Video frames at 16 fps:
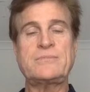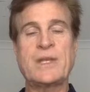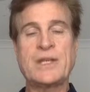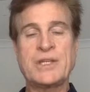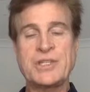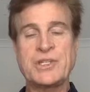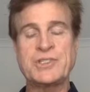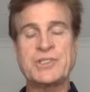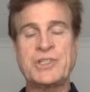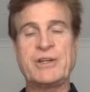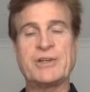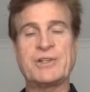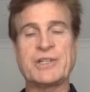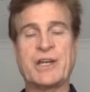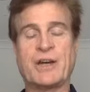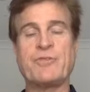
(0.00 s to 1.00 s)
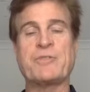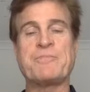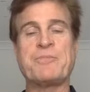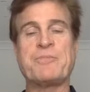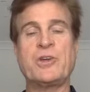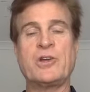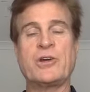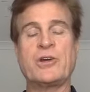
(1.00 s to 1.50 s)
Just see yourself with
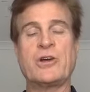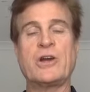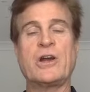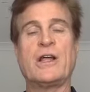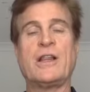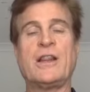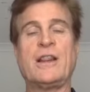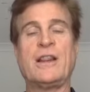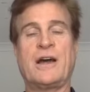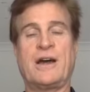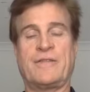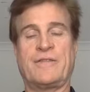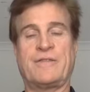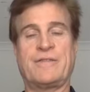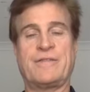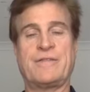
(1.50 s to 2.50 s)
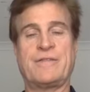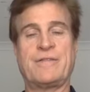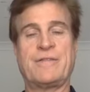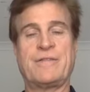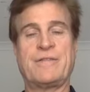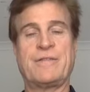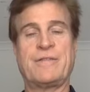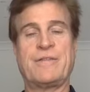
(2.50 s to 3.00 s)
pure love.
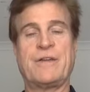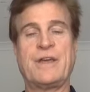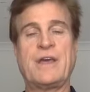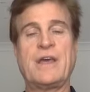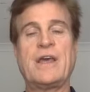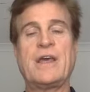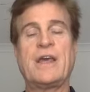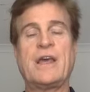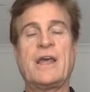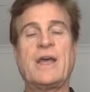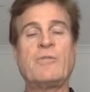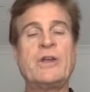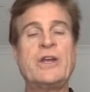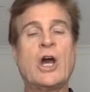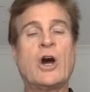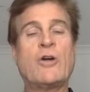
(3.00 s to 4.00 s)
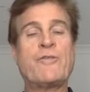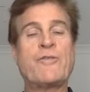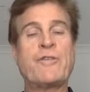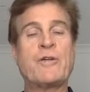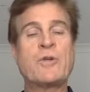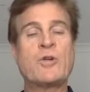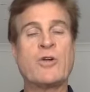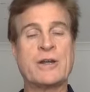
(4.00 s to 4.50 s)
And we know
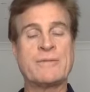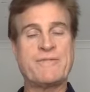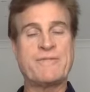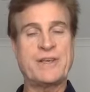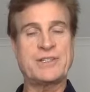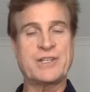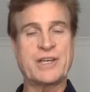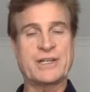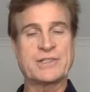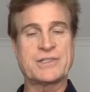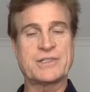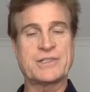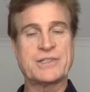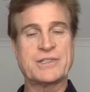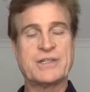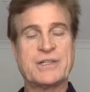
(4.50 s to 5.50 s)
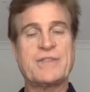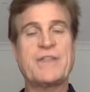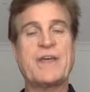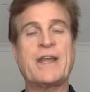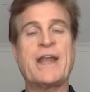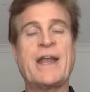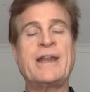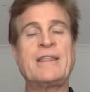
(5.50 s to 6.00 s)
from quantum physics
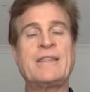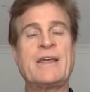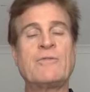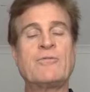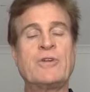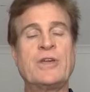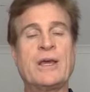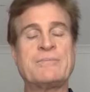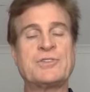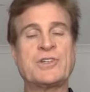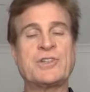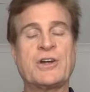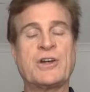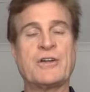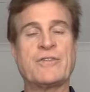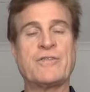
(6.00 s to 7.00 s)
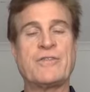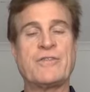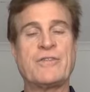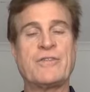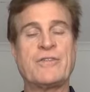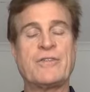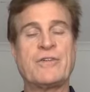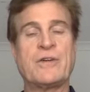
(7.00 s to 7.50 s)
that anything we observe
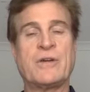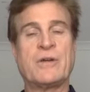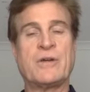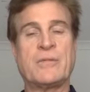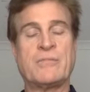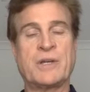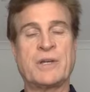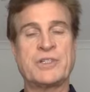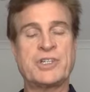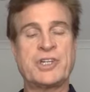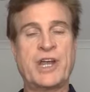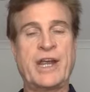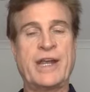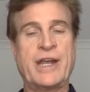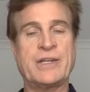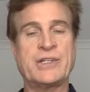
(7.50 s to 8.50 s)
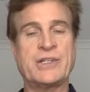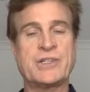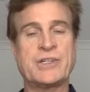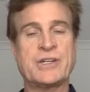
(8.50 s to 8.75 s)
must change.